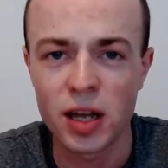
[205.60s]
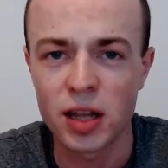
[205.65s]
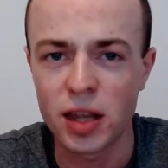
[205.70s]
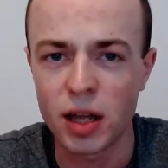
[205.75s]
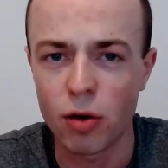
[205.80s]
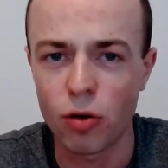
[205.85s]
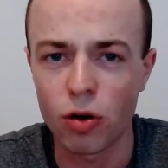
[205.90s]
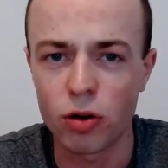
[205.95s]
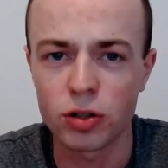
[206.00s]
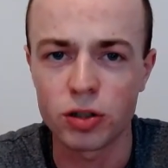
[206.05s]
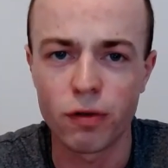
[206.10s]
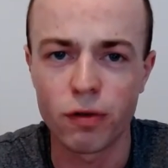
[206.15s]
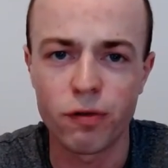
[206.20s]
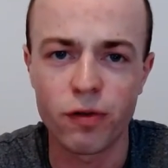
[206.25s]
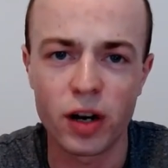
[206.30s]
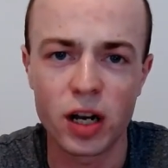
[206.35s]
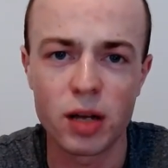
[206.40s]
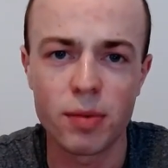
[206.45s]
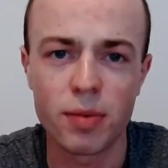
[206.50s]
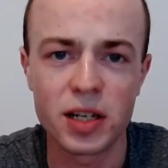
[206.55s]
There are lots of
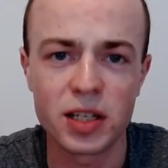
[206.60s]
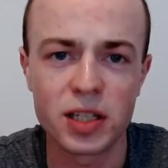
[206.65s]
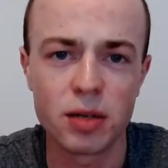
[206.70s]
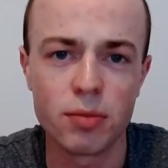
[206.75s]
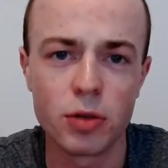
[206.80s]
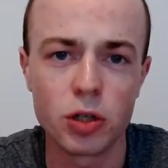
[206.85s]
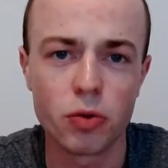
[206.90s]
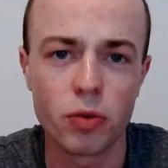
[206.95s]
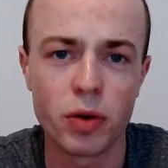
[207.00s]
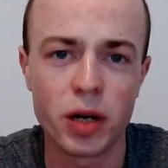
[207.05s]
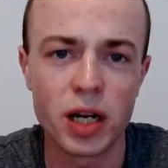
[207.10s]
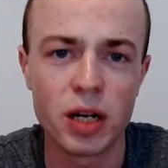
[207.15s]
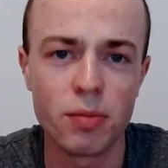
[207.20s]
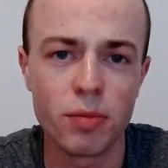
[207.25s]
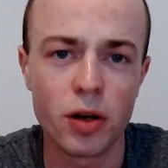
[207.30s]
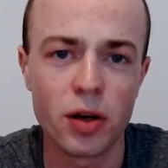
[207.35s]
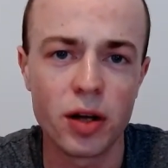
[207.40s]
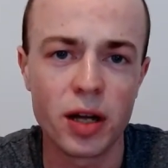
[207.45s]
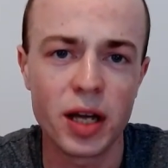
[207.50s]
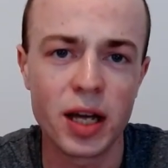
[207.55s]
funny bits in between,
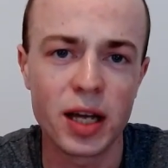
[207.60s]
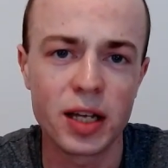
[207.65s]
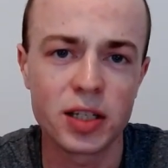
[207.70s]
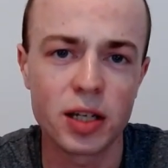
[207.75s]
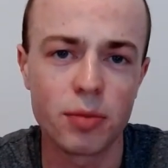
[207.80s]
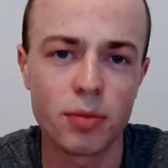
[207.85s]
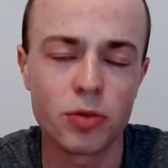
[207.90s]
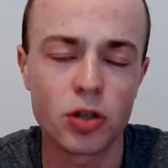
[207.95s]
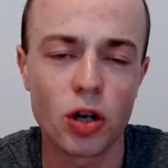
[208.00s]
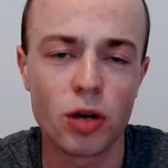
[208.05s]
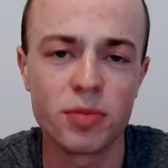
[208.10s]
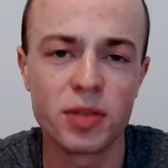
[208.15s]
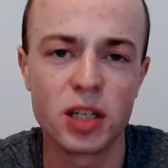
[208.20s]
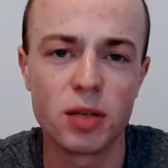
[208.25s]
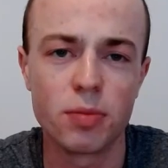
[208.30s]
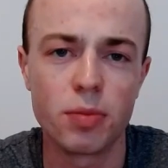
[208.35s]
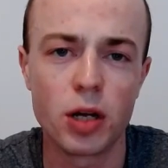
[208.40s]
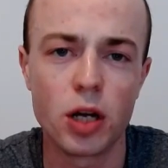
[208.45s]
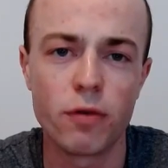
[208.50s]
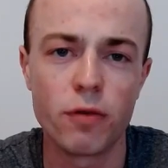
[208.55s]
but it sometimes is a
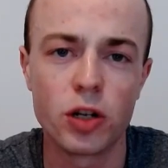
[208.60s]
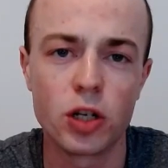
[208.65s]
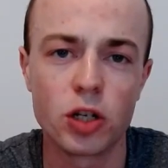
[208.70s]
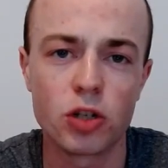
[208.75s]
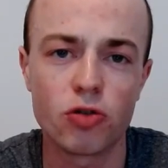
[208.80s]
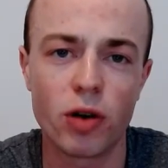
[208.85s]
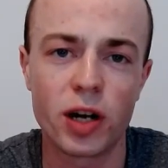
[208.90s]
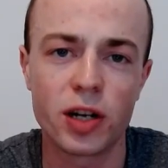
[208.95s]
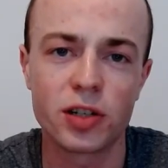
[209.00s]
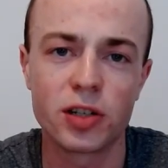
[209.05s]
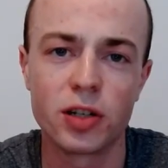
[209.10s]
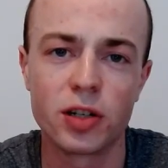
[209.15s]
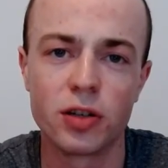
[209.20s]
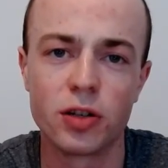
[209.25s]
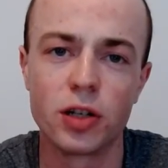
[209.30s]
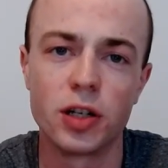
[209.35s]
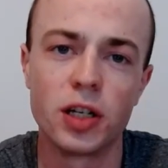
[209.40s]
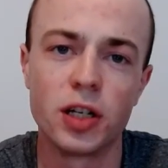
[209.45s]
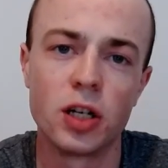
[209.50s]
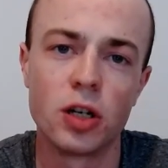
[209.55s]
bit of a distraction.
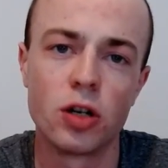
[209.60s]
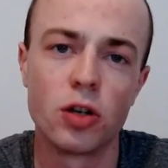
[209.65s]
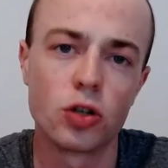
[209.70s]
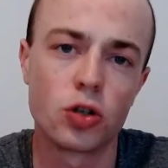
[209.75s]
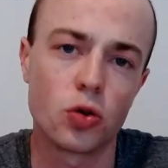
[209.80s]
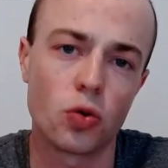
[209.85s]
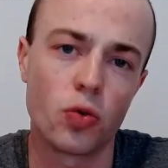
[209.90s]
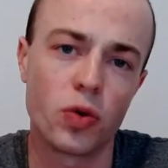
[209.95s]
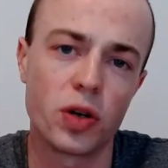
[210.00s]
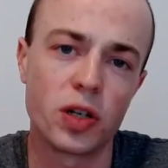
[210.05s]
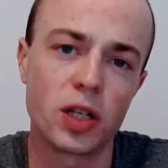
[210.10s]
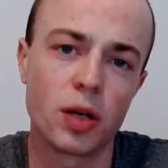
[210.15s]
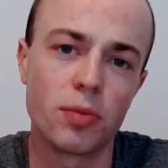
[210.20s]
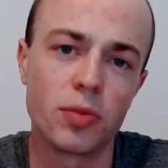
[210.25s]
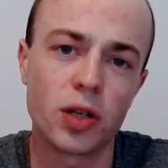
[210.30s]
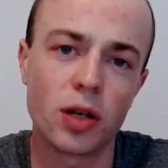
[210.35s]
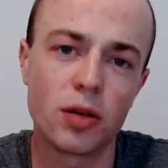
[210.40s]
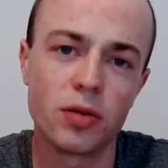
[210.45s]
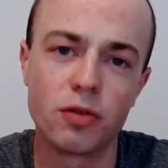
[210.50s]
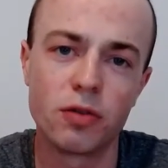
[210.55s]
The story
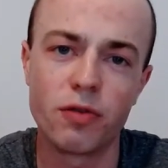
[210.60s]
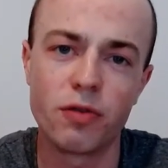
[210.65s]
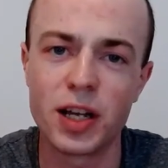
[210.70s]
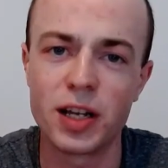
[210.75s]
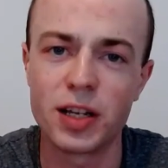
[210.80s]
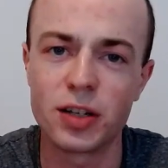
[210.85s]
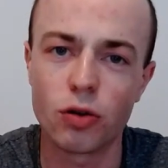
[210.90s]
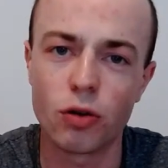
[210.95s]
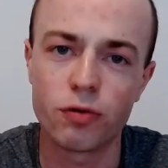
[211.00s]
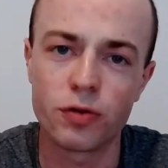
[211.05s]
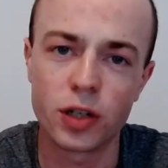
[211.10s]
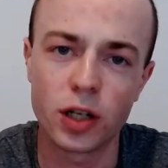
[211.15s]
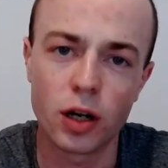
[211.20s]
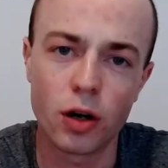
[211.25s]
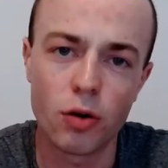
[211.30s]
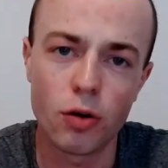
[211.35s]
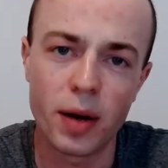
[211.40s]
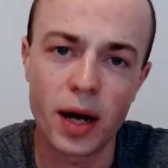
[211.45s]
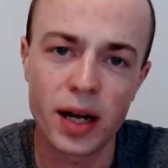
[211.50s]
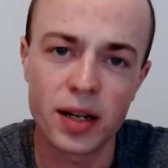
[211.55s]
sometimes veers off to
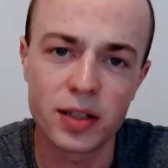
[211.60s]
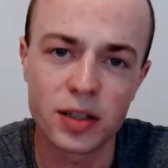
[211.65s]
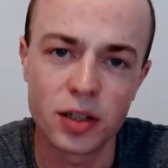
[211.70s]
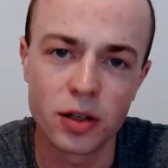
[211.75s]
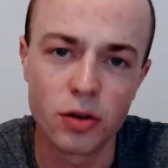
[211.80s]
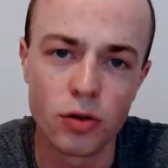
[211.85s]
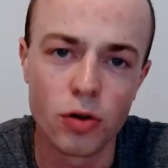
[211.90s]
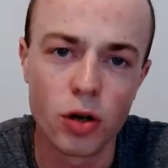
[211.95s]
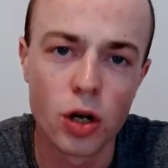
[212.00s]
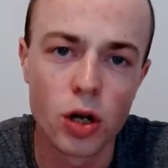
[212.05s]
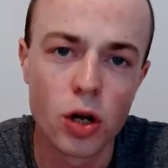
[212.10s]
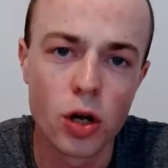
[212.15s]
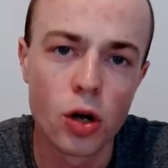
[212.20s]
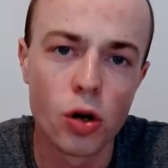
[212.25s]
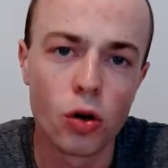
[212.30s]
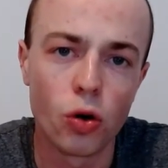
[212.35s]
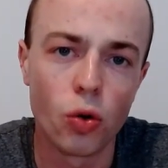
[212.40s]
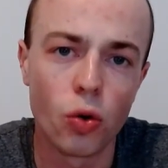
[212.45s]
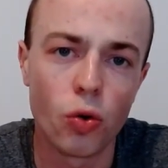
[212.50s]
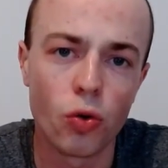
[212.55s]
go back to
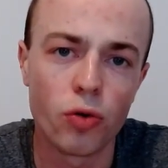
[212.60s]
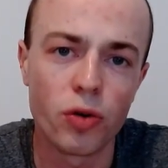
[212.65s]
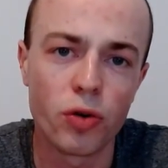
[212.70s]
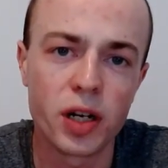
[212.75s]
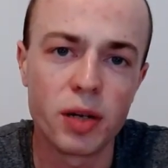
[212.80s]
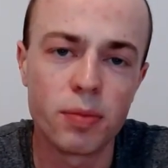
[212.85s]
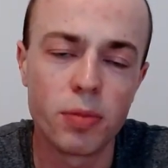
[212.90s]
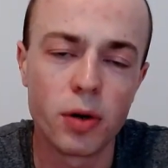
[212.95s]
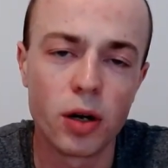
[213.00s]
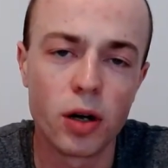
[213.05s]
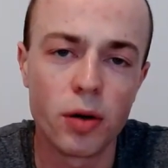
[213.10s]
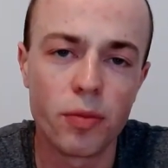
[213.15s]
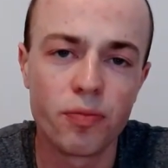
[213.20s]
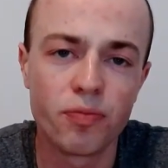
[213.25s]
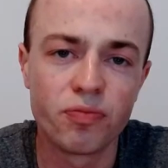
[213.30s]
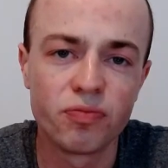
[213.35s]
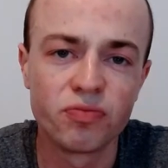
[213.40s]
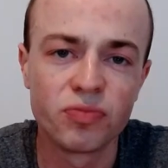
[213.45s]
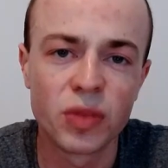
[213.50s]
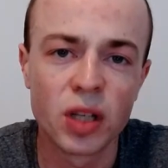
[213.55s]
Laurie, but
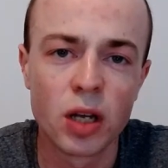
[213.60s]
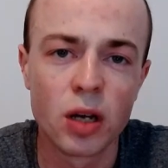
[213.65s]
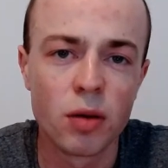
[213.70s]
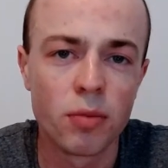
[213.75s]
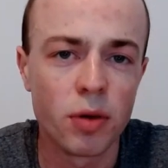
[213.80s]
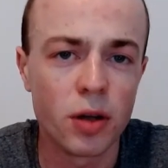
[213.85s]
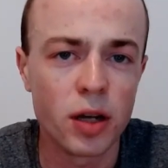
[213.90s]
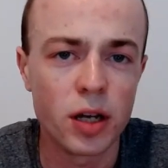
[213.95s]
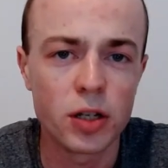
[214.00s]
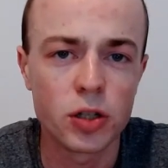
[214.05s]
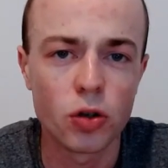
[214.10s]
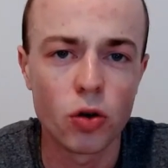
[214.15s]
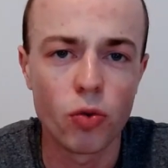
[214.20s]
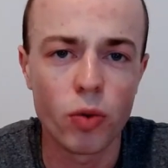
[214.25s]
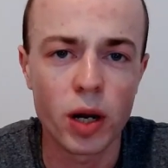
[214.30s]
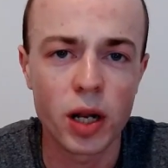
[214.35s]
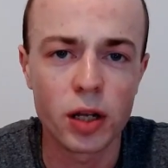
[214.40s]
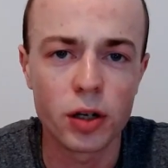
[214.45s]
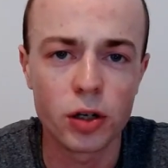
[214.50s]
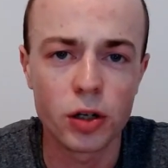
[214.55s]
it's all
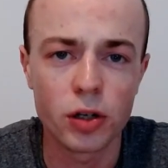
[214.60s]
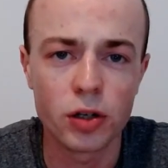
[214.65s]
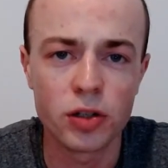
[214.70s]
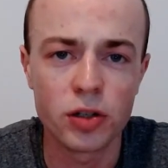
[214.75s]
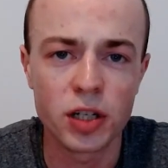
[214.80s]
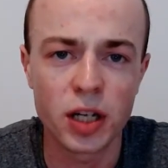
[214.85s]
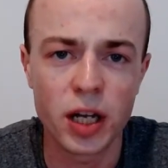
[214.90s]
well and good.